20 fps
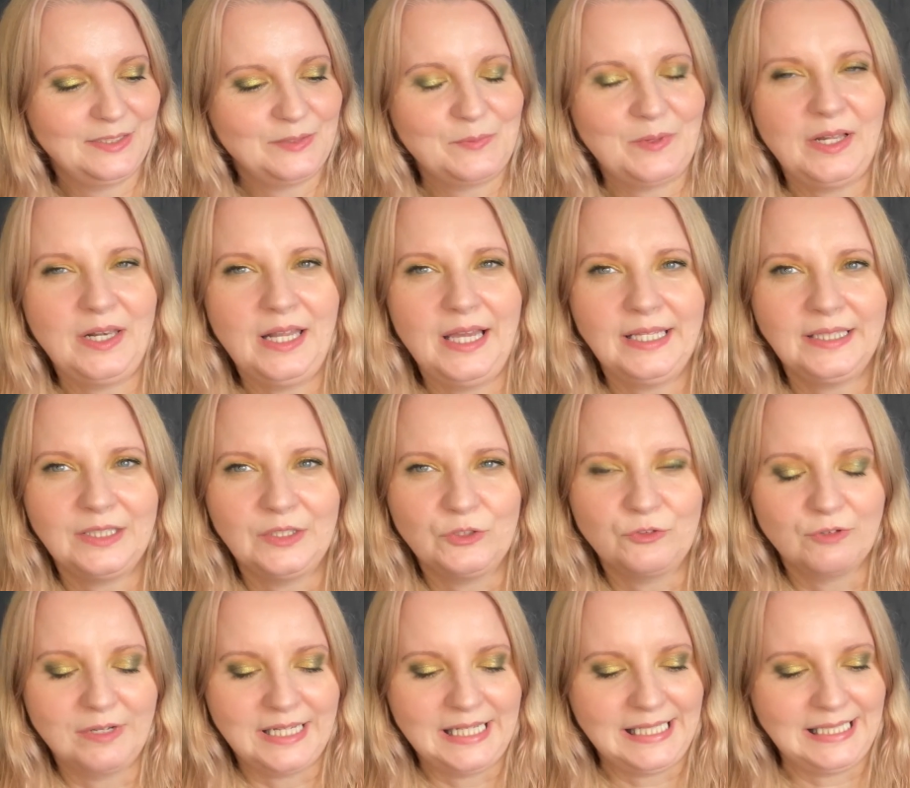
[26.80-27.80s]
I like the
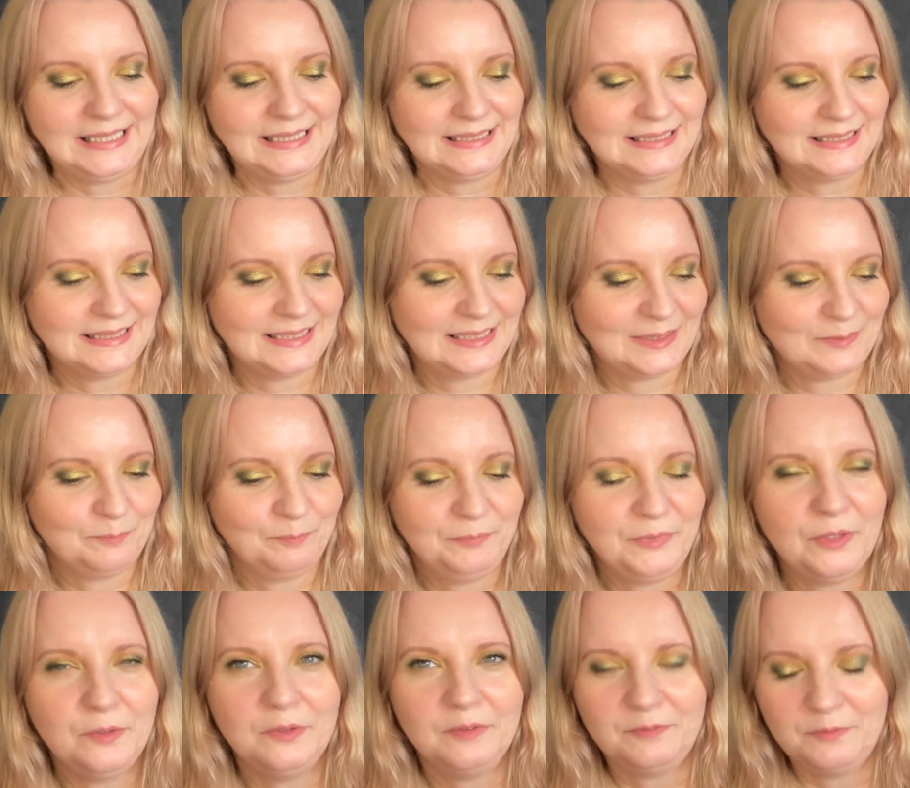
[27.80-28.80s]
greens,
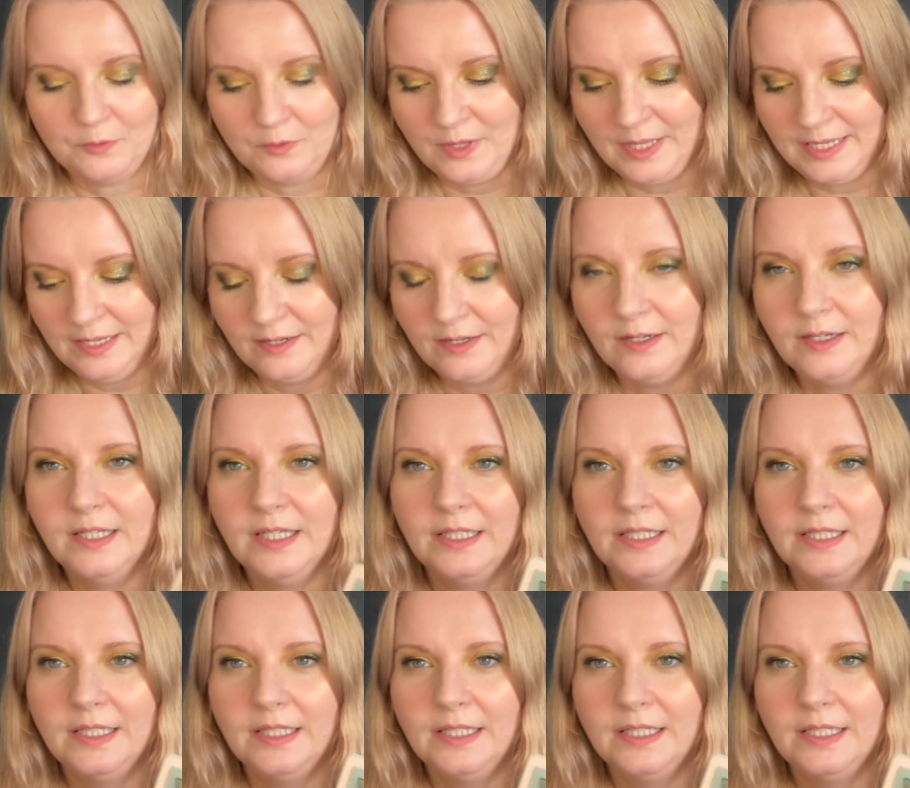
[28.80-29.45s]
beautiful they are.